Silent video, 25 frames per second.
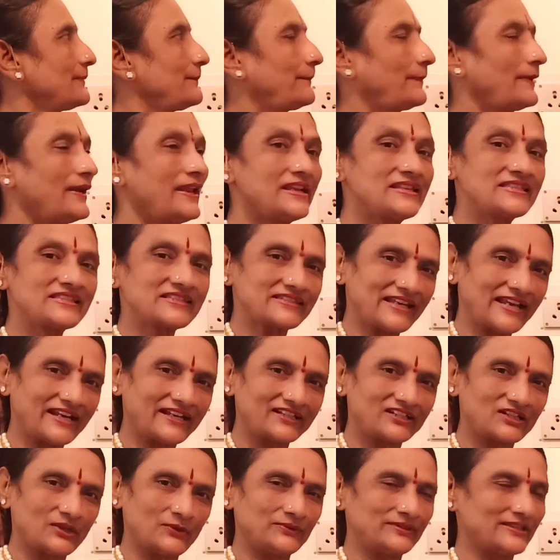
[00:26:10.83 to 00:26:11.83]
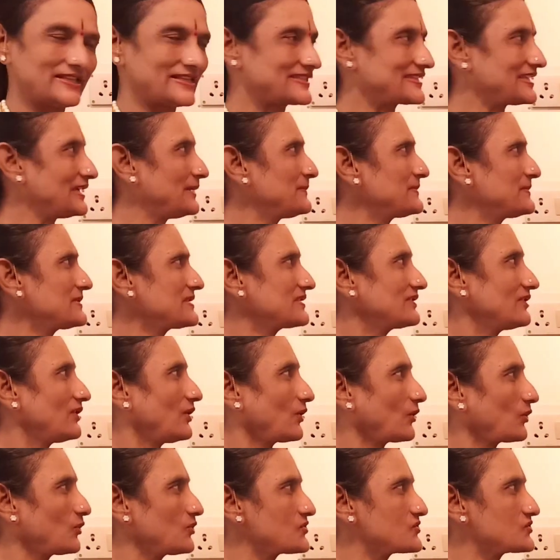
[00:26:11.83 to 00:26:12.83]
Please take down the sums.
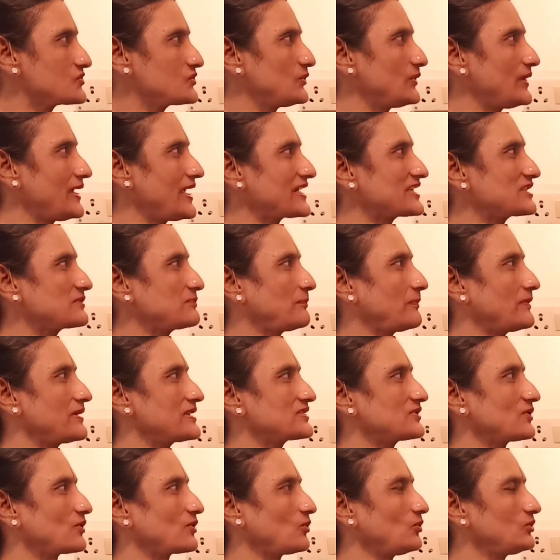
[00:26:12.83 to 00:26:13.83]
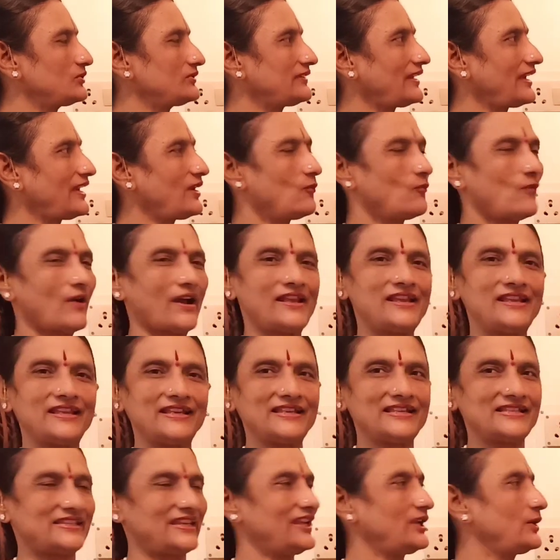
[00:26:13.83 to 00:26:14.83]
Root 2x plus root 3y
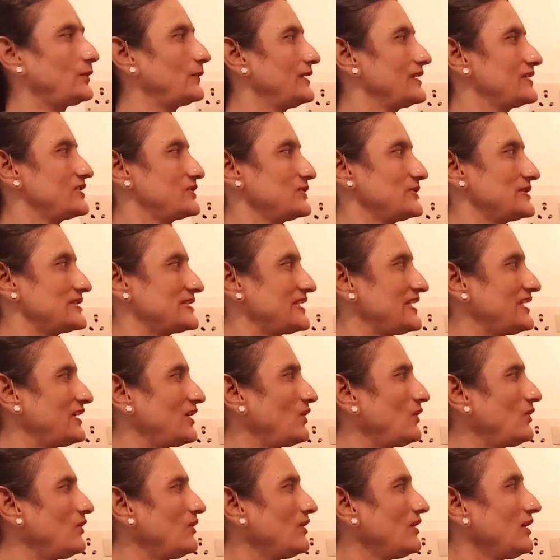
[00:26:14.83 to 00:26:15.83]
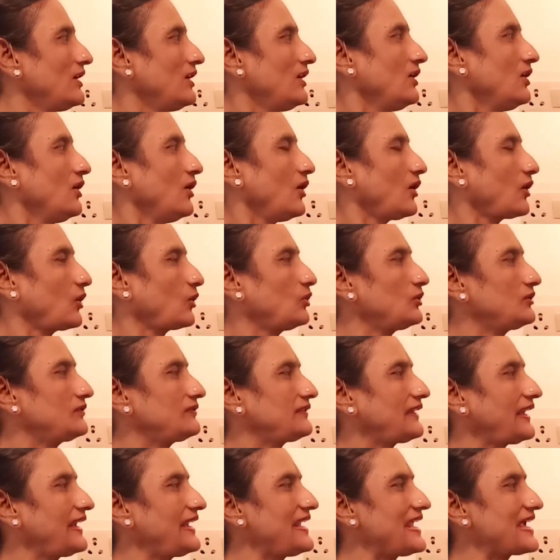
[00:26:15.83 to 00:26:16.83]
is equal to 0.
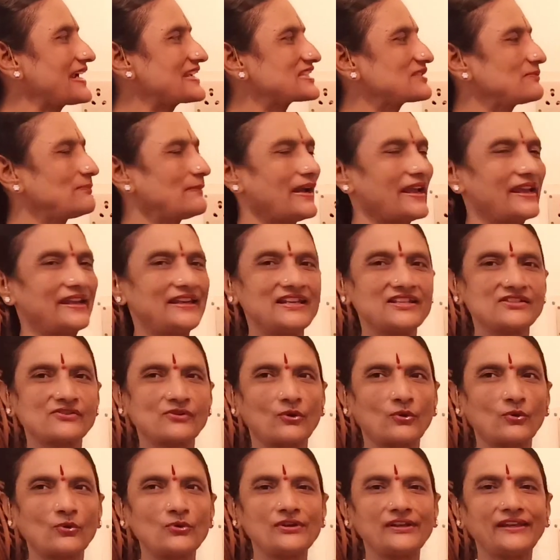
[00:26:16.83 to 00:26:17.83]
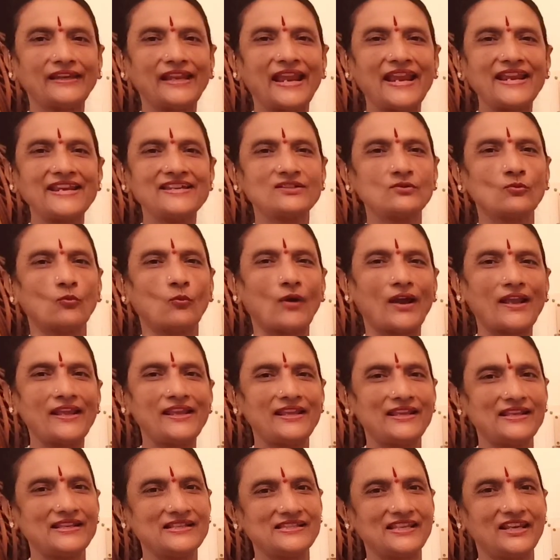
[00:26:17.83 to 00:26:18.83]
Root 3x minus root
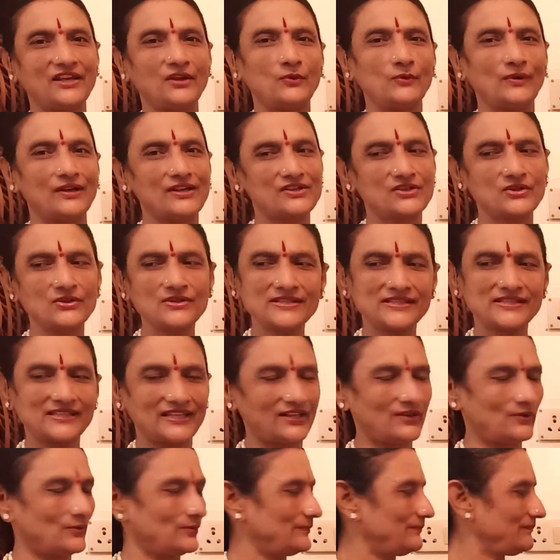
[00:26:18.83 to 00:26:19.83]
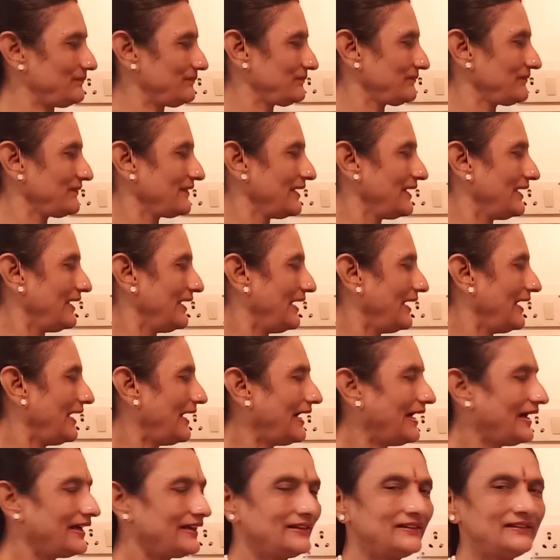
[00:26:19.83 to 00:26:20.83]
8y is equal to 0.
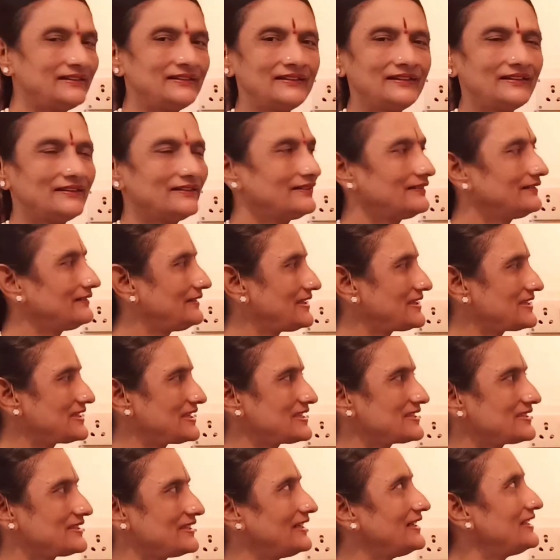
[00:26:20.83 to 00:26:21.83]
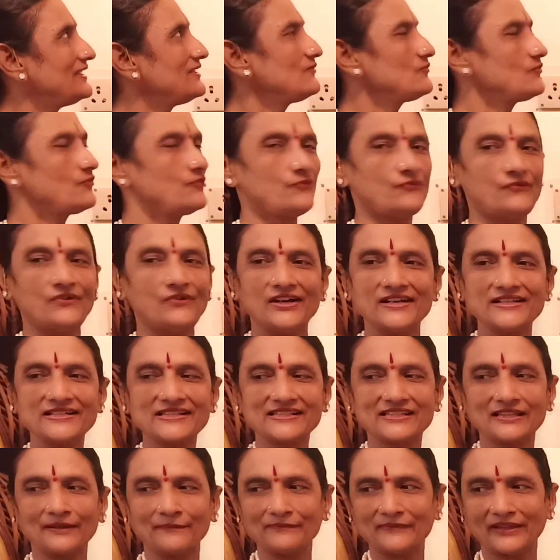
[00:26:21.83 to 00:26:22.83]
And this is the
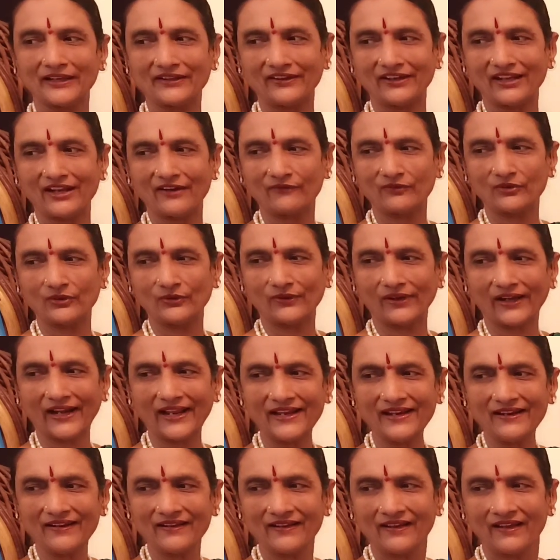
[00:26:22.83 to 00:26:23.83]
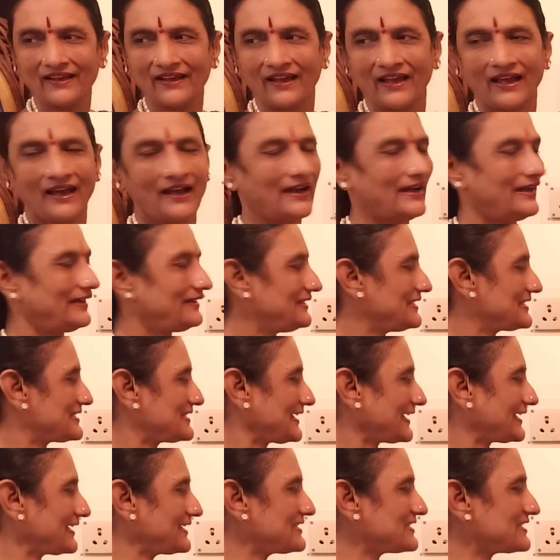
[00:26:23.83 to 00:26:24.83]
first sum that you have to try. And the
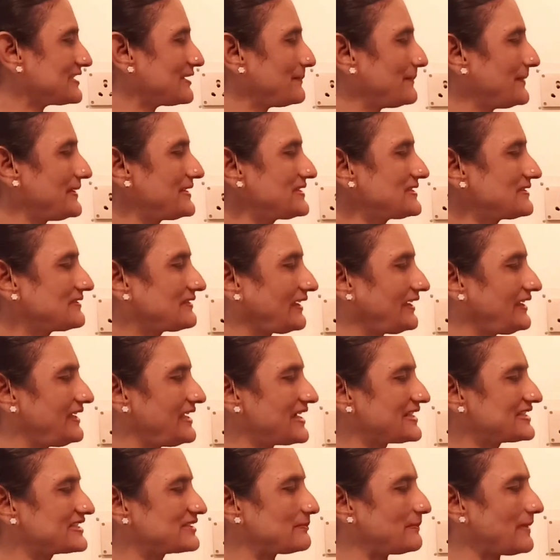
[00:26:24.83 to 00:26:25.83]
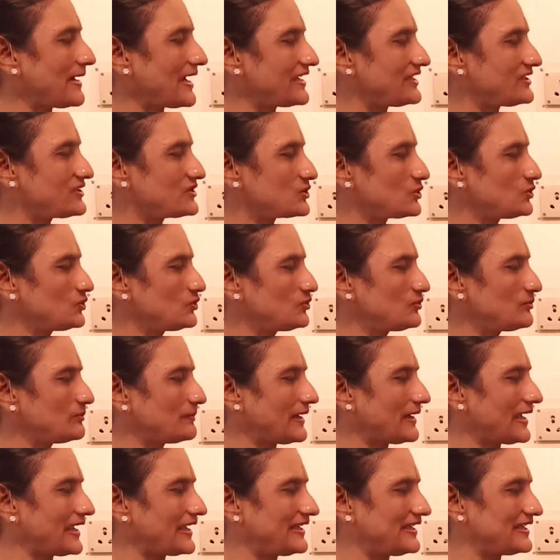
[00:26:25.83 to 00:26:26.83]
second sum is 3x by 2
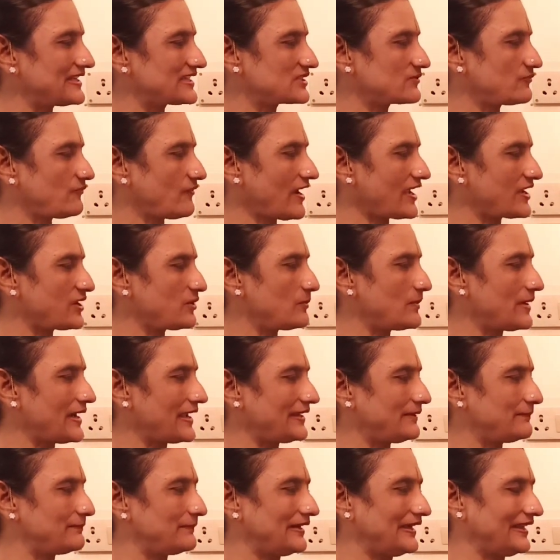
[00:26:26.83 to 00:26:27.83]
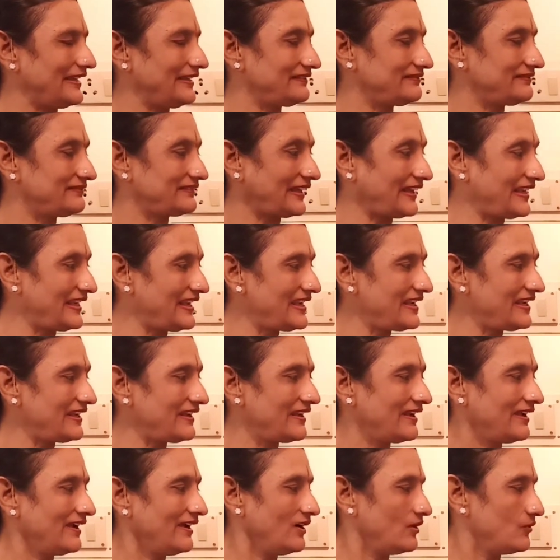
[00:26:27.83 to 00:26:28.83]
minus 5y by
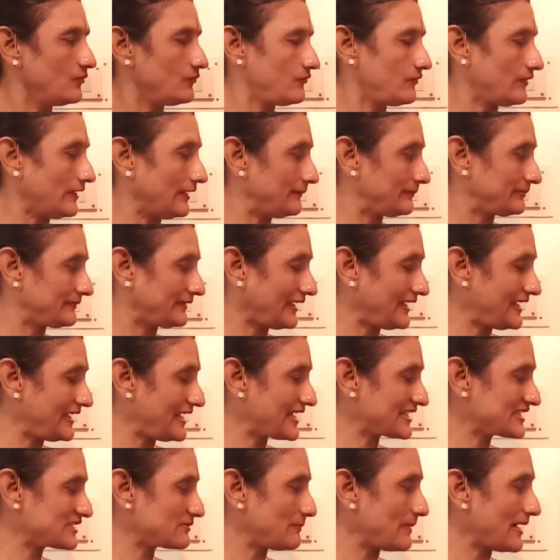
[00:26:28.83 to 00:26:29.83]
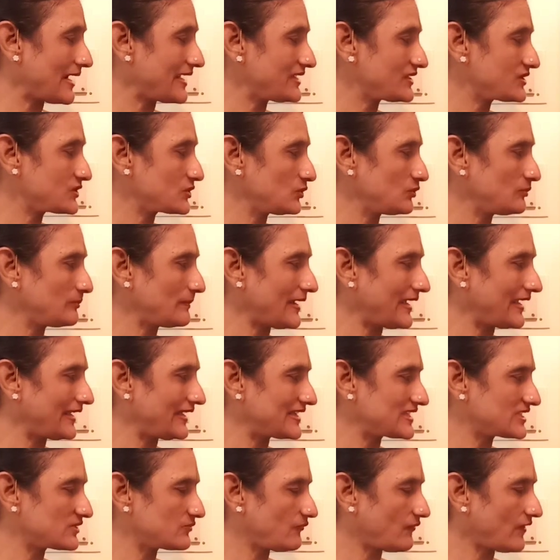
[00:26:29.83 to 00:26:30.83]
3. 3x by 2
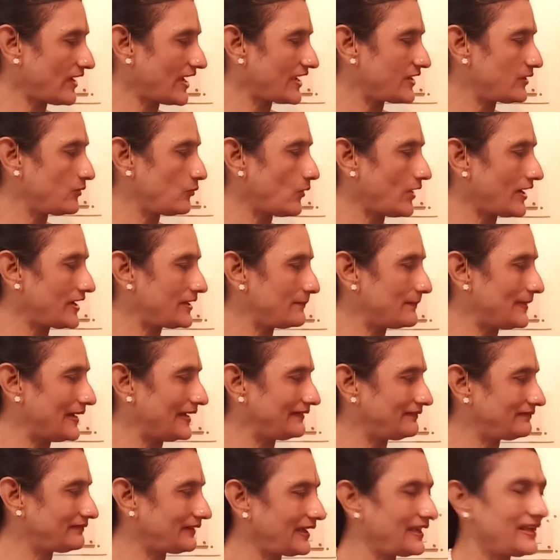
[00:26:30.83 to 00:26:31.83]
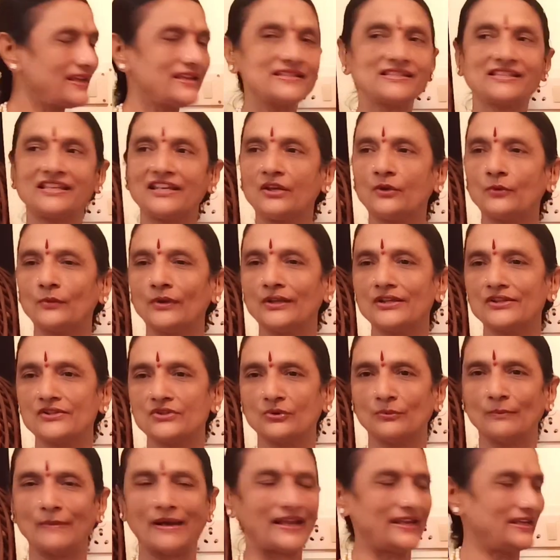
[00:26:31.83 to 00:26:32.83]
minus 5y by 3 is equal
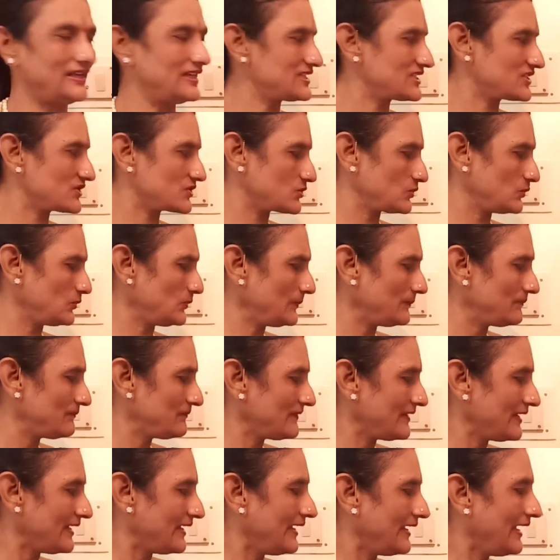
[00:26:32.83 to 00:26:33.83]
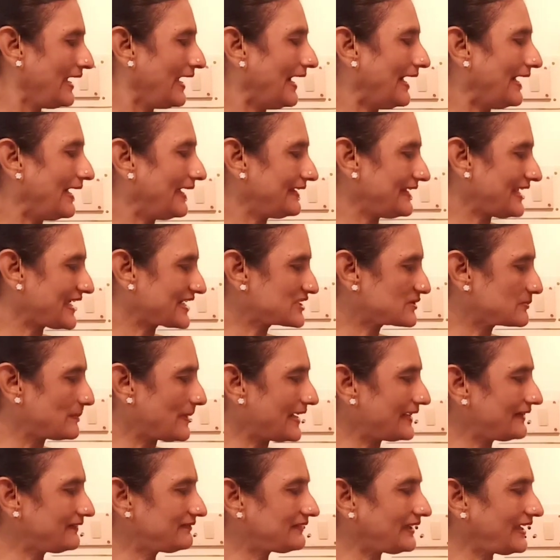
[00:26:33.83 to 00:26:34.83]
to minus 2. X
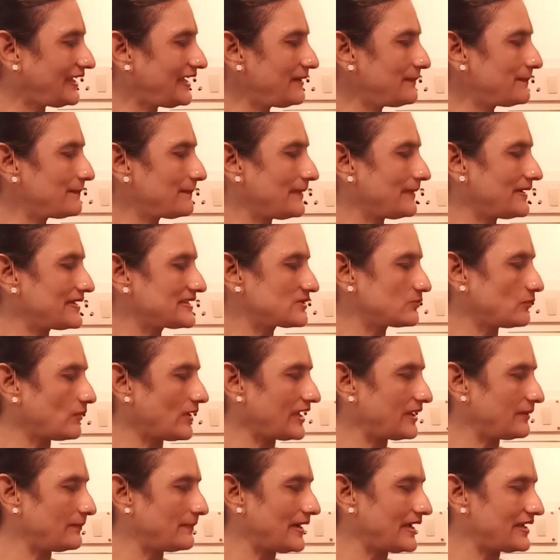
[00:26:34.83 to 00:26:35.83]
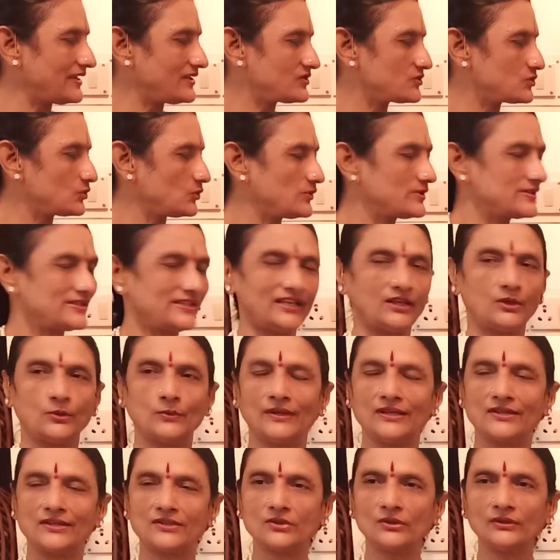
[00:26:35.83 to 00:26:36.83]
by 3 plus y by 2 is
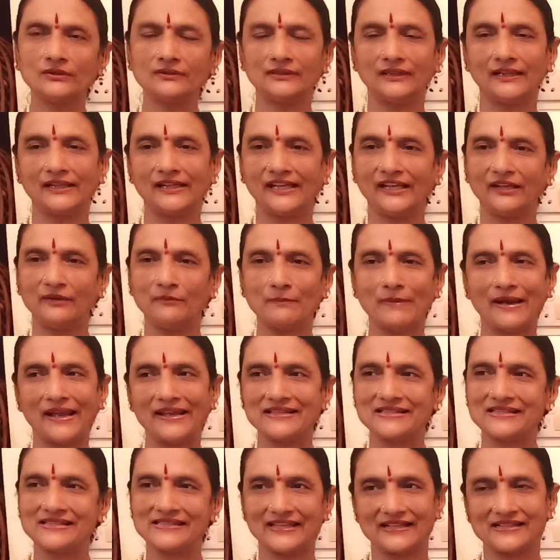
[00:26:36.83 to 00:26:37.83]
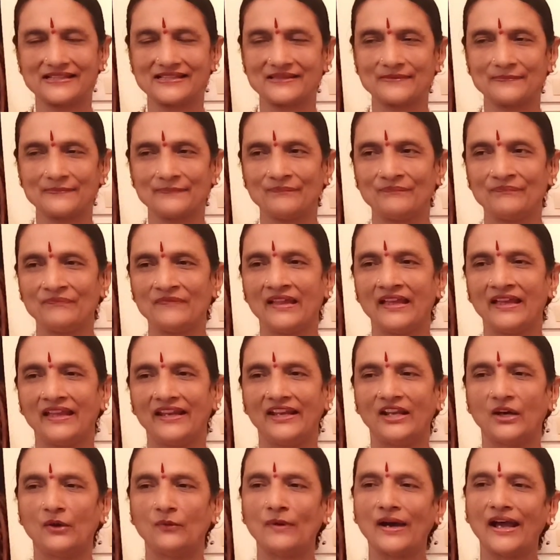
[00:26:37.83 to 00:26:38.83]
equal to 13 by 6.
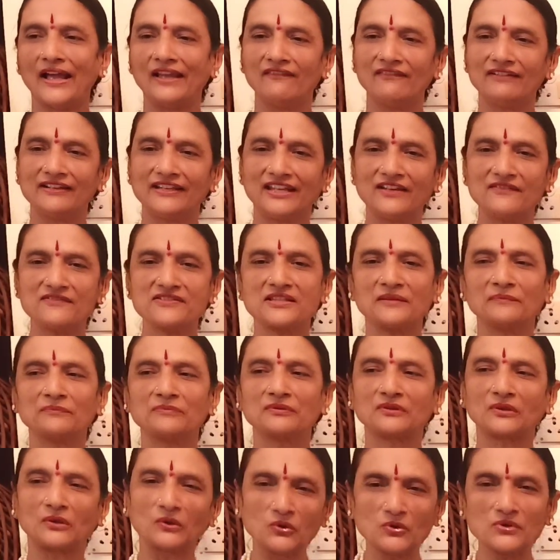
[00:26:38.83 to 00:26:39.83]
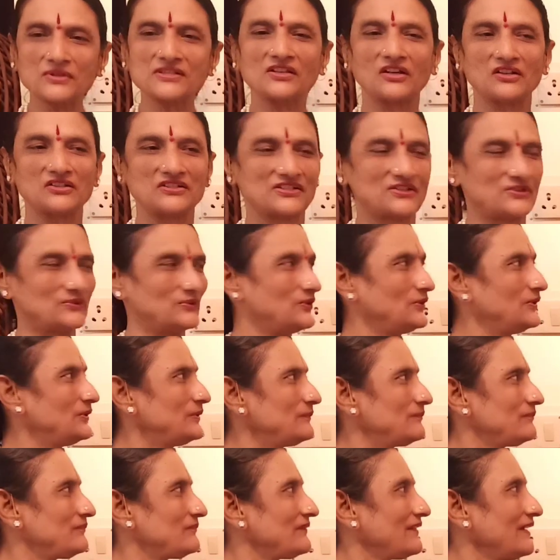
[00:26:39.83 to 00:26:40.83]
Now I will give some clues
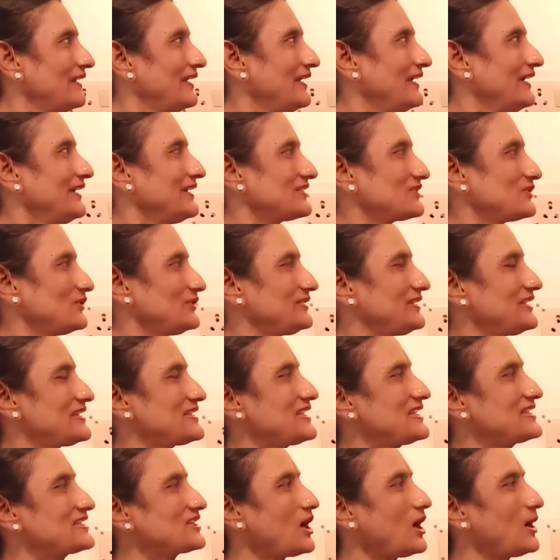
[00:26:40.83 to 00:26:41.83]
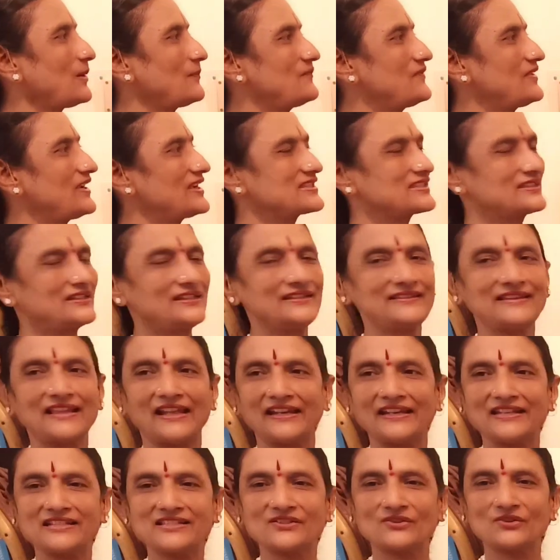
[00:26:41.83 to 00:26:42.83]
also. So this is obviously
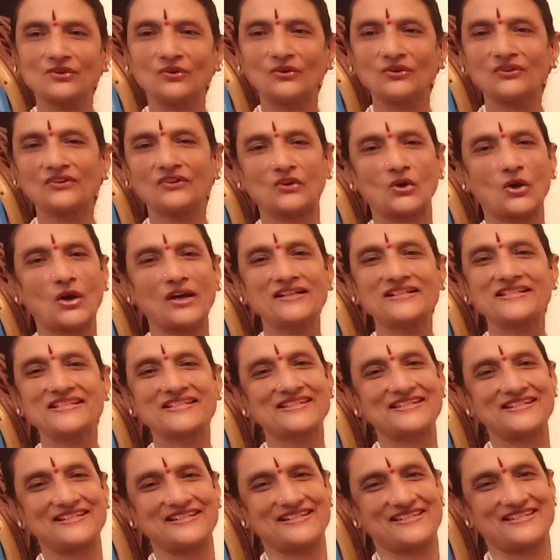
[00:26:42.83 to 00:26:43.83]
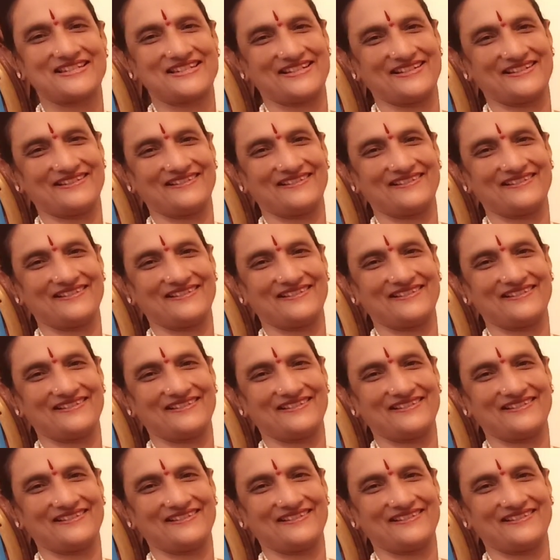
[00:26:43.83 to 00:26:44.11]
there is no constant.